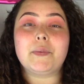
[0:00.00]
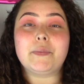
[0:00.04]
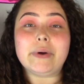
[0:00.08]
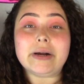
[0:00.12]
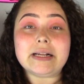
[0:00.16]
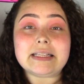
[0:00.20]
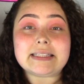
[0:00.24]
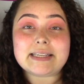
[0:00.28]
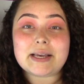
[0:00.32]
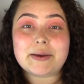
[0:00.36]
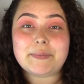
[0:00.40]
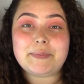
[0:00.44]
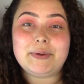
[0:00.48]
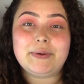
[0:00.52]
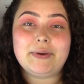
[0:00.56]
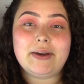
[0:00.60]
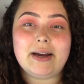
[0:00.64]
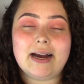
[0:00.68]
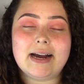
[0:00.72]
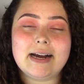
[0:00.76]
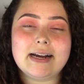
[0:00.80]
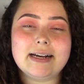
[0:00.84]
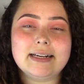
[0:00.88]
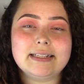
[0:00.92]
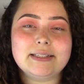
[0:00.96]
What's up, you
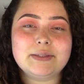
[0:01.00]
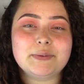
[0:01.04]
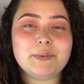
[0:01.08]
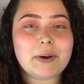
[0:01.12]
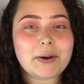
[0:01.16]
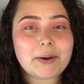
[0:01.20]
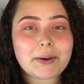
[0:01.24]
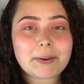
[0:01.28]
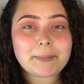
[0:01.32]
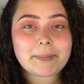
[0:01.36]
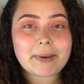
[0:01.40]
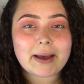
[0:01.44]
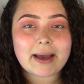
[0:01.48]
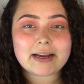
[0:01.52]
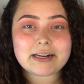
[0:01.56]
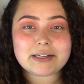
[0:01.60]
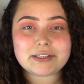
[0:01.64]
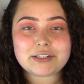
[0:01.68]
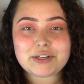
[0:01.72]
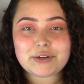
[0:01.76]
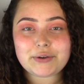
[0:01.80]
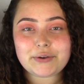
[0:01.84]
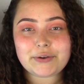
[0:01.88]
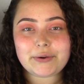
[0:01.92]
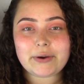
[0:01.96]
guys? Welcome
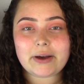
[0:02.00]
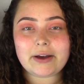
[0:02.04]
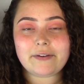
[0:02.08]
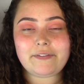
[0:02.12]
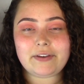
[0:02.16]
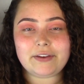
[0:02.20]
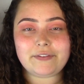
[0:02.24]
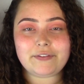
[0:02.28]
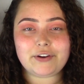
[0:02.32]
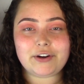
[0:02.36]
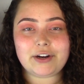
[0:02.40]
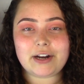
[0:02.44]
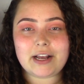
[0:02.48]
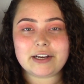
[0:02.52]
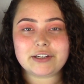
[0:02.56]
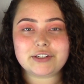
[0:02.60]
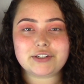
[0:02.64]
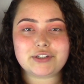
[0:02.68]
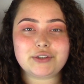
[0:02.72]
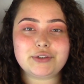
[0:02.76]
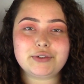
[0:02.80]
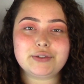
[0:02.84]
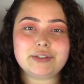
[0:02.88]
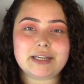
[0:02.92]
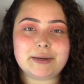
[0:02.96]
back to Aviv
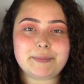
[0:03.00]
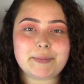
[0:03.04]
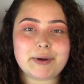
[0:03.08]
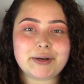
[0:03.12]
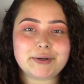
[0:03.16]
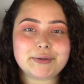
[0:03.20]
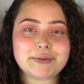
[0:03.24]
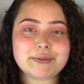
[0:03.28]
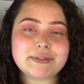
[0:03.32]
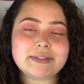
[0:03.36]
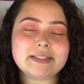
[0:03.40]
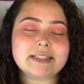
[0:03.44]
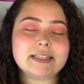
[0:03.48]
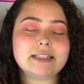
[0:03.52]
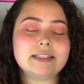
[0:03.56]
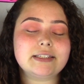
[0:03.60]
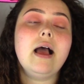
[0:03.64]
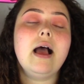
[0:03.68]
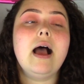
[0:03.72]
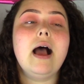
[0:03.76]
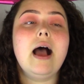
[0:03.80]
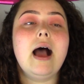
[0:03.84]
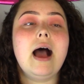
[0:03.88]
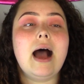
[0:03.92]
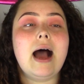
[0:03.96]
International Demos.
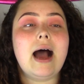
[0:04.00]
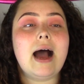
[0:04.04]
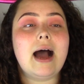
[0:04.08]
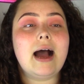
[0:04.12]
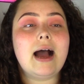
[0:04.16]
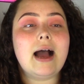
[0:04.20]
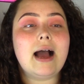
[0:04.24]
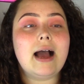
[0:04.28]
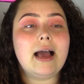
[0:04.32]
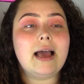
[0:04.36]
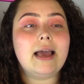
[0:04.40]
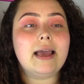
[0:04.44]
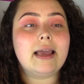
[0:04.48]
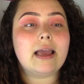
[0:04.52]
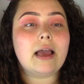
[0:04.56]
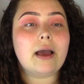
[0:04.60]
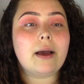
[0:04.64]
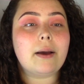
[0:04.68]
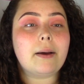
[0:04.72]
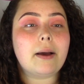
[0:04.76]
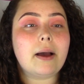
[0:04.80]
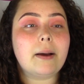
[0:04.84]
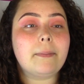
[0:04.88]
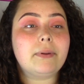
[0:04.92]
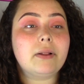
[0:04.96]

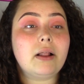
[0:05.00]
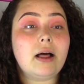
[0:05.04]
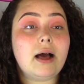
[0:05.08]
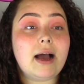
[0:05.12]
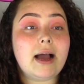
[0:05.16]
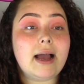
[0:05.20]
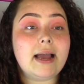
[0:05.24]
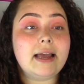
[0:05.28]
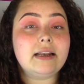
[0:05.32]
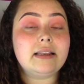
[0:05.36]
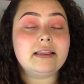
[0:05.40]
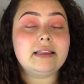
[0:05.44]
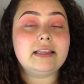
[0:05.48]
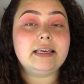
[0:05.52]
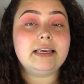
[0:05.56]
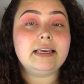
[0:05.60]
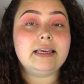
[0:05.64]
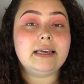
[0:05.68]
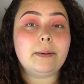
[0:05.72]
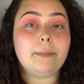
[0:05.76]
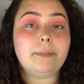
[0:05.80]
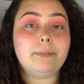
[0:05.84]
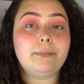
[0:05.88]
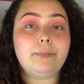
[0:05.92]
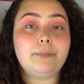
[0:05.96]
I applied
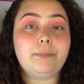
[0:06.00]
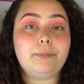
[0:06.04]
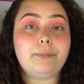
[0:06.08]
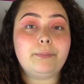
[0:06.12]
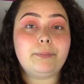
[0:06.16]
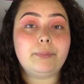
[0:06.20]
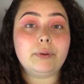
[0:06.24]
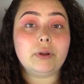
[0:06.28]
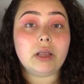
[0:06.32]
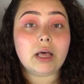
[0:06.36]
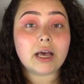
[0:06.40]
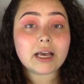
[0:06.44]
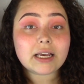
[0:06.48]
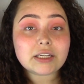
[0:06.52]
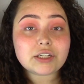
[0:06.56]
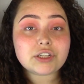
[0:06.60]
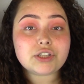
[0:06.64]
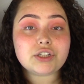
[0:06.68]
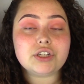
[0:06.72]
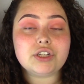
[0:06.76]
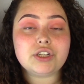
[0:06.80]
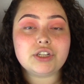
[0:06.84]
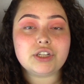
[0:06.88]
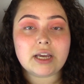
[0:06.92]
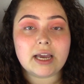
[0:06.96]
the blush
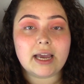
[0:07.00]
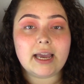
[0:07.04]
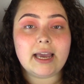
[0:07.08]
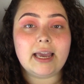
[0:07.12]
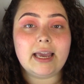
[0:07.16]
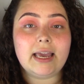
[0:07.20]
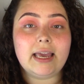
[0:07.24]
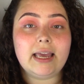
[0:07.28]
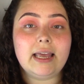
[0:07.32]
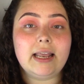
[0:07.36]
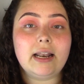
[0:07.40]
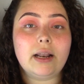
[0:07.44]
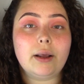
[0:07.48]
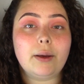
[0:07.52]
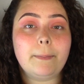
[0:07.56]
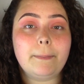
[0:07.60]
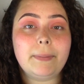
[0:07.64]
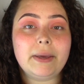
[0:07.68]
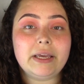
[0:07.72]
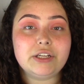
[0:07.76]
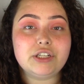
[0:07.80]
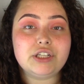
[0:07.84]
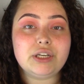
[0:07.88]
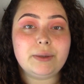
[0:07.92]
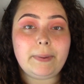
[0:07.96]
shade
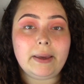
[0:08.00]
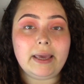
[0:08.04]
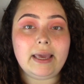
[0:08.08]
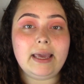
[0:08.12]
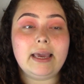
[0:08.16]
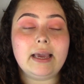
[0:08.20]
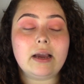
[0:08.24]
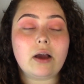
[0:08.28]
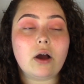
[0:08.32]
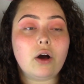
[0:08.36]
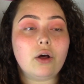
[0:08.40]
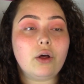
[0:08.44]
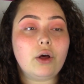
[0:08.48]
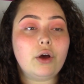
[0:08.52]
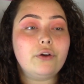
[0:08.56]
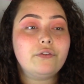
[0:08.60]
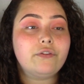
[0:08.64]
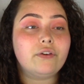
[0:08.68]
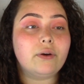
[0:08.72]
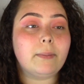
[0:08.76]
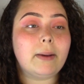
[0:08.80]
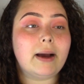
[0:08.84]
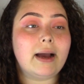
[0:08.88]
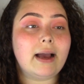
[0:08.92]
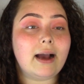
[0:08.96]
Peachy Pink all
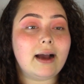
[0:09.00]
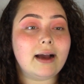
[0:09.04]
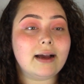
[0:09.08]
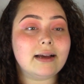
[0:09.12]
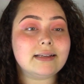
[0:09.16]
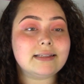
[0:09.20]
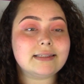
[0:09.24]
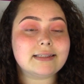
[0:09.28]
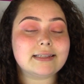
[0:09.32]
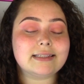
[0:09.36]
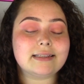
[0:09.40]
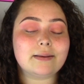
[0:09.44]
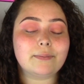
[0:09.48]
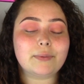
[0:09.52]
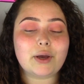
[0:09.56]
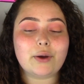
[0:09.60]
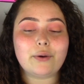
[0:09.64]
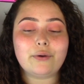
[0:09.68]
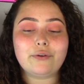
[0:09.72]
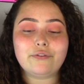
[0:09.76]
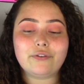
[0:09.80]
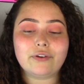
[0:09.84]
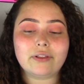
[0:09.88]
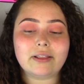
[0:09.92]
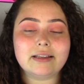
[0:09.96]
over my eyes because I'm
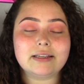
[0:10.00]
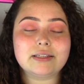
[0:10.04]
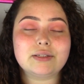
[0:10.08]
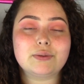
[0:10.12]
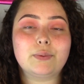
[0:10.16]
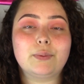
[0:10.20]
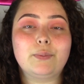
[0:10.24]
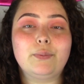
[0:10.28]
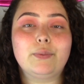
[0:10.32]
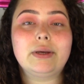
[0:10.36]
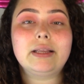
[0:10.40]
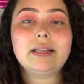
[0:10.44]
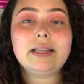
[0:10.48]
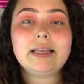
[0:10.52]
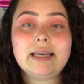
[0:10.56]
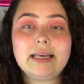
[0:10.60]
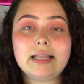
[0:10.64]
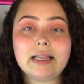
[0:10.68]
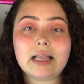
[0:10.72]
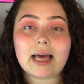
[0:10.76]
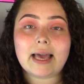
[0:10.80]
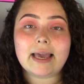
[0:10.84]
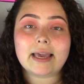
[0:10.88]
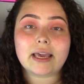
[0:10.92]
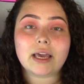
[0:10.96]
going for this really